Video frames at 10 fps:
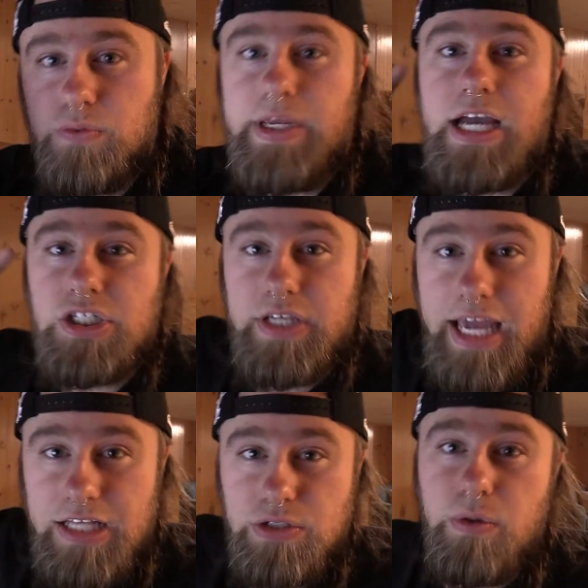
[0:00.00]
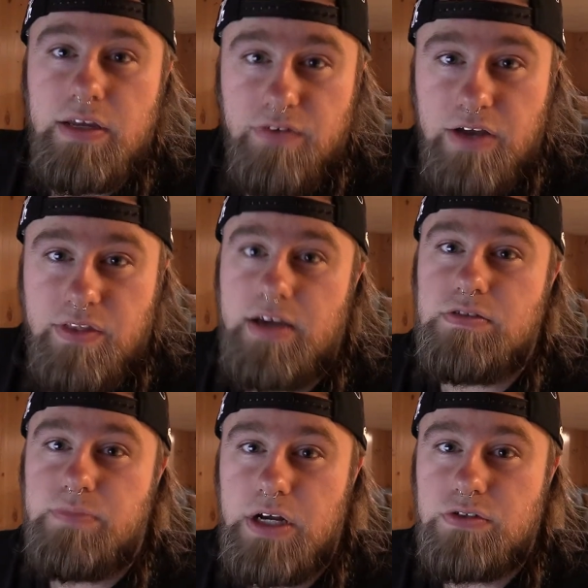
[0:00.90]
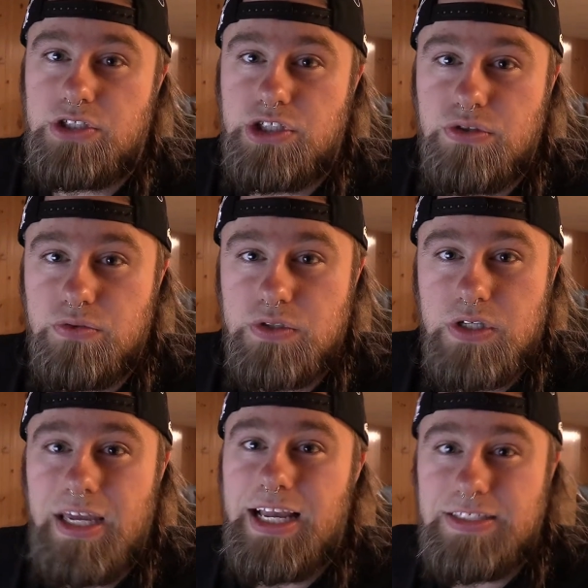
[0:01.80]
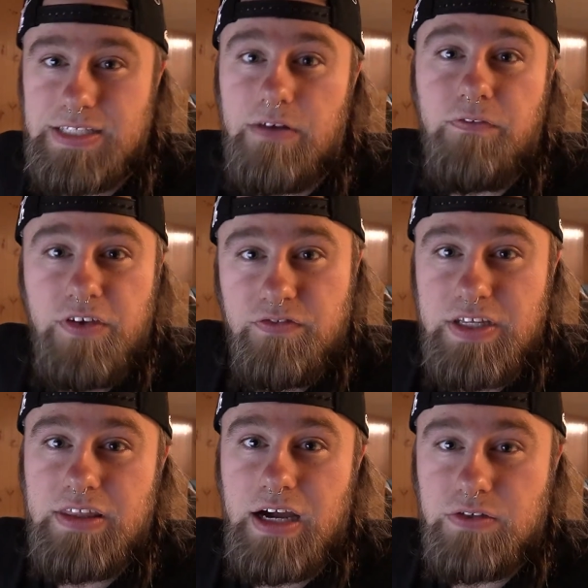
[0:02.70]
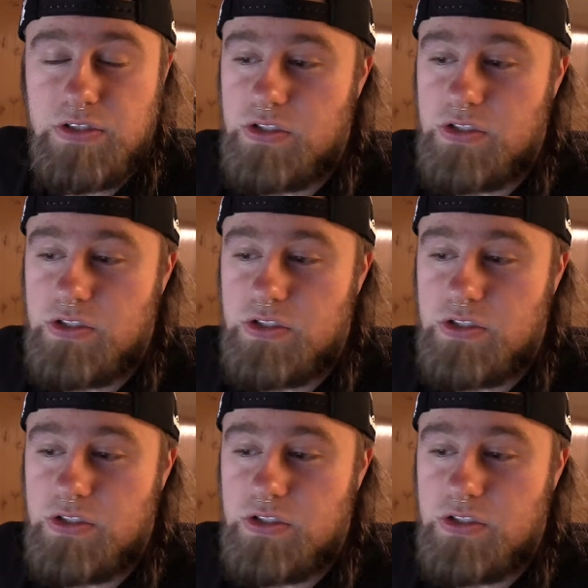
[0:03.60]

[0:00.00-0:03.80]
we actually had 25,000 pairs of shoes instead of 50,000.